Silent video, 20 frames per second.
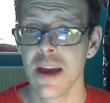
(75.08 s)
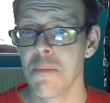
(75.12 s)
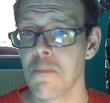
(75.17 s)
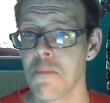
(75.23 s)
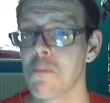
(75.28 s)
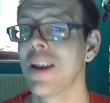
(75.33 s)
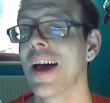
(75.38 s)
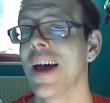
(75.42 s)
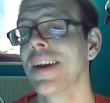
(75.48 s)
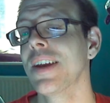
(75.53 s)

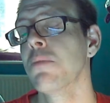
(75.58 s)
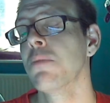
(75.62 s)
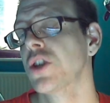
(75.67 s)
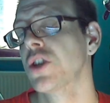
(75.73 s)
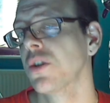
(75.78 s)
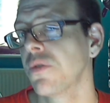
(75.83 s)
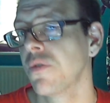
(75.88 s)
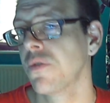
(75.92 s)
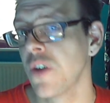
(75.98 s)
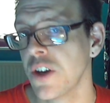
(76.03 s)
Platinum,
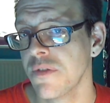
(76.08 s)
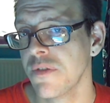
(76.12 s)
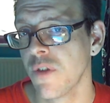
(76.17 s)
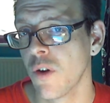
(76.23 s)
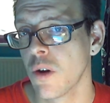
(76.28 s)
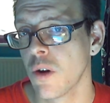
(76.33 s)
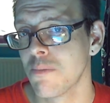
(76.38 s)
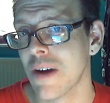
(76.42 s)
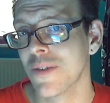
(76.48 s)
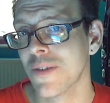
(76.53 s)
which is
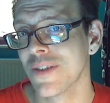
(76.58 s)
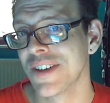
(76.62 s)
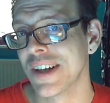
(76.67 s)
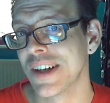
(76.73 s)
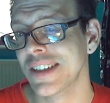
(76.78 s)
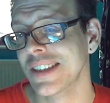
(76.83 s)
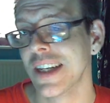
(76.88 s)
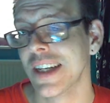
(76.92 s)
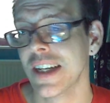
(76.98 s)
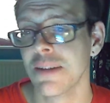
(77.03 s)

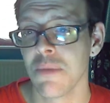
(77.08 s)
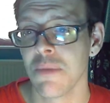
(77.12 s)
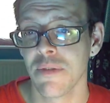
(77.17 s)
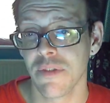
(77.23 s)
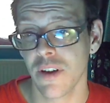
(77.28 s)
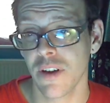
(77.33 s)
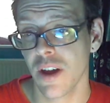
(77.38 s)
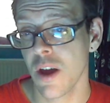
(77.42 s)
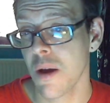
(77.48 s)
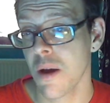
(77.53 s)
£34.99 a
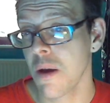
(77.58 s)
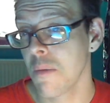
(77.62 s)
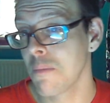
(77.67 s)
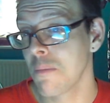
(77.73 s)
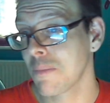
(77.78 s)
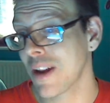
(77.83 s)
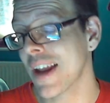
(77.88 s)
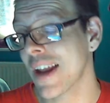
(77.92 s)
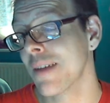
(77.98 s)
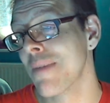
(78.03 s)
month.
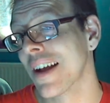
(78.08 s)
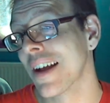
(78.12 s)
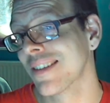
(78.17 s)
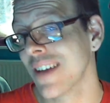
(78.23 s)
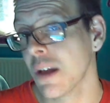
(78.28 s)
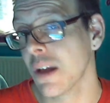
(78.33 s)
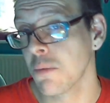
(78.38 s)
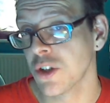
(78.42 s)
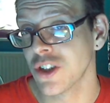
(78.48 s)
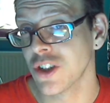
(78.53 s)
Platinum
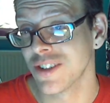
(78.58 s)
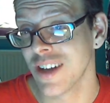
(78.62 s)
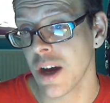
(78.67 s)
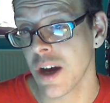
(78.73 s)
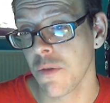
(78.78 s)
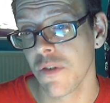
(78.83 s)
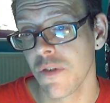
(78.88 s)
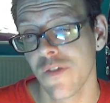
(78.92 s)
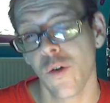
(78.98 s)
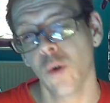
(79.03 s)
XL, which is
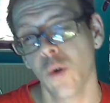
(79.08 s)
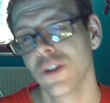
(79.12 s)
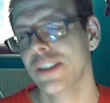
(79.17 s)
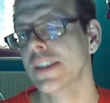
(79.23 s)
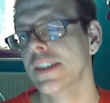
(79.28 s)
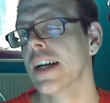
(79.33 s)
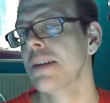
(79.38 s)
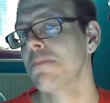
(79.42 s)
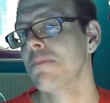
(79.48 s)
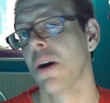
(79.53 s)
now
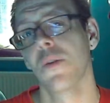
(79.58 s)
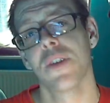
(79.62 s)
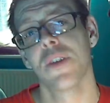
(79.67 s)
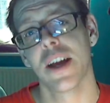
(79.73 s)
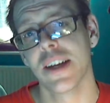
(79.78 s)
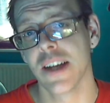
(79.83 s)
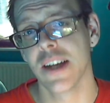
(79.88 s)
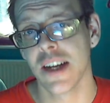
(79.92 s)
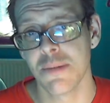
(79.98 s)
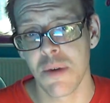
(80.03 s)

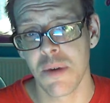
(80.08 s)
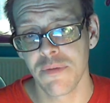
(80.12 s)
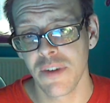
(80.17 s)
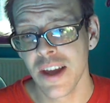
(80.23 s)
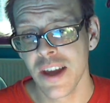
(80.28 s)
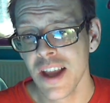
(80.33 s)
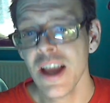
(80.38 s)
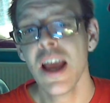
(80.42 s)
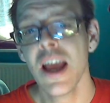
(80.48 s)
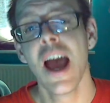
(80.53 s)
£49.99 a month.
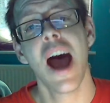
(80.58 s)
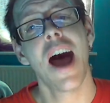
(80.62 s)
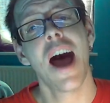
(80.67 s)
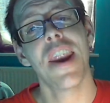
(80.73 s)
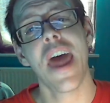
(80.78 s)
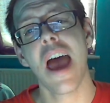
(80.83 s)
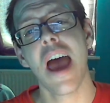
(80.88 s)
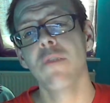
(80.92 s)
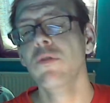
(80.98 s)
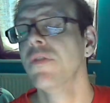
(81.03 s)
And
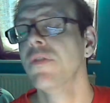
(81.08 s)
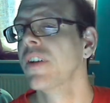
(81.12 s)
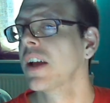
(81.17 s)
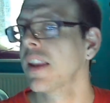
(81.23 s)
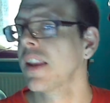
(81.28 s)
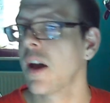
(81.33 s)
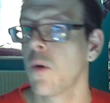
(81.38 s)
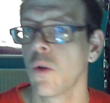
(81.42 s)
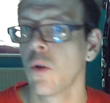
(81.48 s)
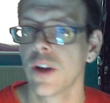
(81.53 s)
everything
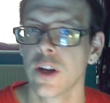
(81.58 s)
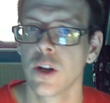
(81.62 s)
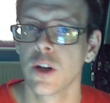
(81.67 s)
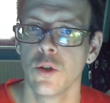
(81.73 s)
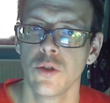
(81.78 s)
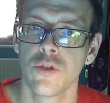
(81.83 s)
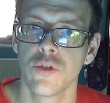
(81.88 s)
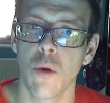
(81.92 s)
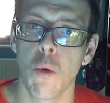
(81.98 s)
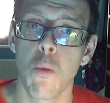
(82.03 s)
that all
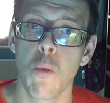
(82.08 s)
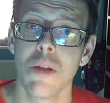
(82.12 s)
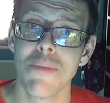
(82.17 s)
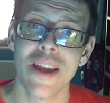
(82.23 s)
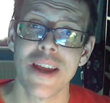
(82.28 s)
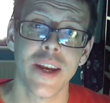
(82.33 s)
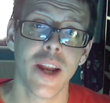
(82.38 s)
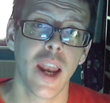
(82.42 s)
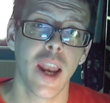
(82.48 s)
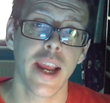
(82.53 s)
includes will be
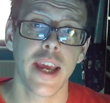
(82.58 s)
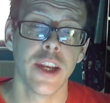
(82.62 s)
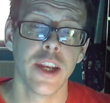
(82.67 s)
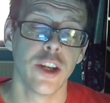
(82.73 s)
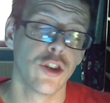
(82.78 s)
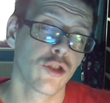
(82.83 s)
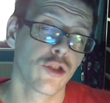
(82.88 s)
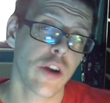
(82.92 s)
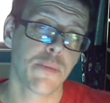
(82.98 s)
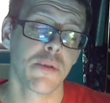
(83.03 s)
in the link in the
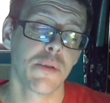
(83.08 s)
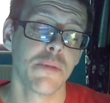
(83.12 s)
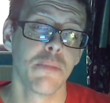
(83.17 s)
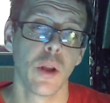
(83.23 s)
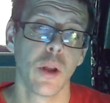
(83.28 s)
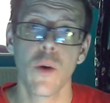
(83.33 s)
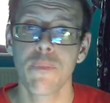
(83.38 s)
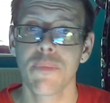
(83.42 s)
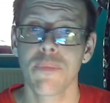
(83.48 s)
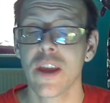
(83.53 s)
description
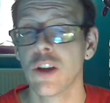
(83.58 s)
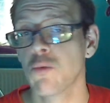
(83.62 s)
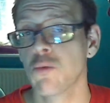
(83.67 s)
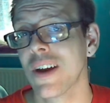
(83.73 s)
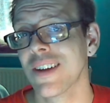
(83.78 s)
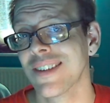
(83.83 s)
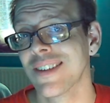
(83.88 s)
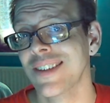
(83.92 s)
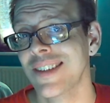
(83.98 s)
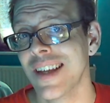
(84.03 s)
below, as well
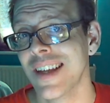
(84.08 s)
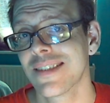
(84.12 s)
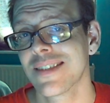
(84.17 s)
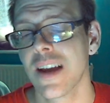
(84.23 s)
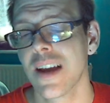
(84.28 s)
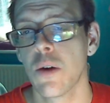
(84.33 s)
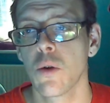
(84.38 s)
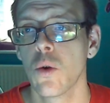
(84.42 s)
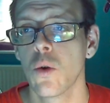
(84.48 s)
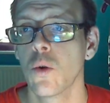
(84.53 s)
as a
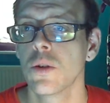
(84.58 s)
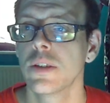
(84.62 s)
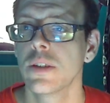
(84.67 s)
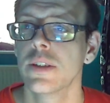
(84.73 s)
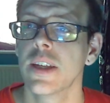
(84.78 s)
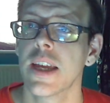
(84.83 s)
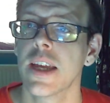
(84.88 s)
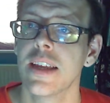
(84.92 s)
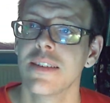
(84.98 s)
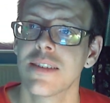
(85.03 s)
discount code
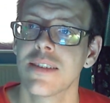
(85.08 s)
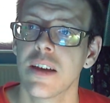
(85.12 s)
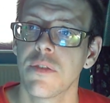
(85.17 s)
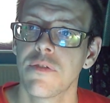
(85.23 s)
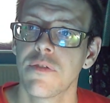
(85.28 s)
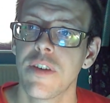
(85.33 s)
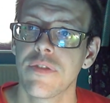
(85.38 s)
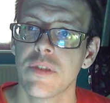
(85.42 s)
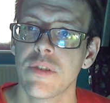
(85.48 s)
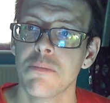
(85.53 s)
to get
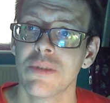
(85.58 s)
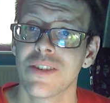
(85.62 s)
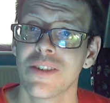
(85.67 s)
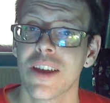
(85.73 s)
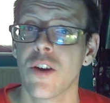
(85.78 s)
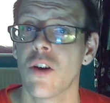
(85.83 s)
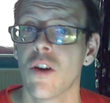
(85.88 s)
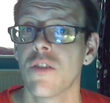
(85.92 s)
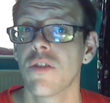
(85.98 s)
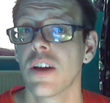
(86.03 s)
yourself
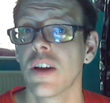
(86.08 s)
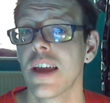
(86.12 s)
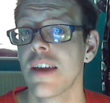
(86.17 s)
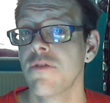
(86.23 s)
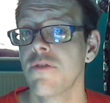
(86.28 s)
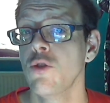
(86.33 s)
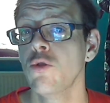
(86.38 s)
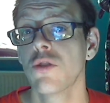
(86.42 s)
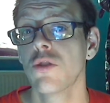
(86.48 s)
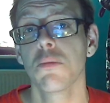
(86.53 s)
15% off
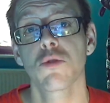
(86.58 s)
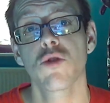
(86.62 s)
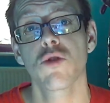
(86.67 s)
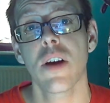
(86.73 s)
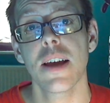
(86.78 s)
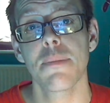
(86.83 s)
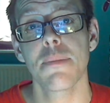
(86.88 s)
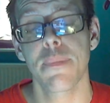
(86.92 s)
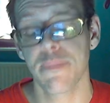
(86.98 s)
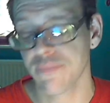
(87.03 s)
if you
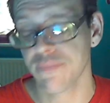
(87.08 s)
subscribe.